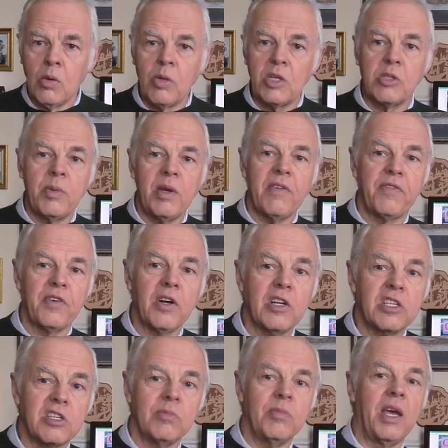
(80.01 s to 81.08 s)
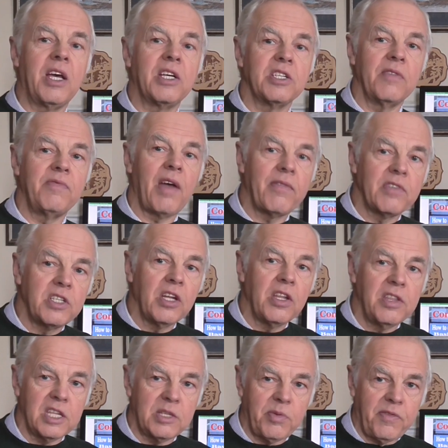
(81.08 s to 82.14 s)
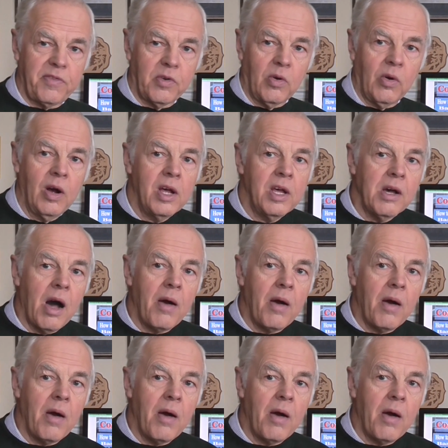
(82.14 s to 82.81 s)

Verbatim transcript: which will be a first for me because I've never done this before,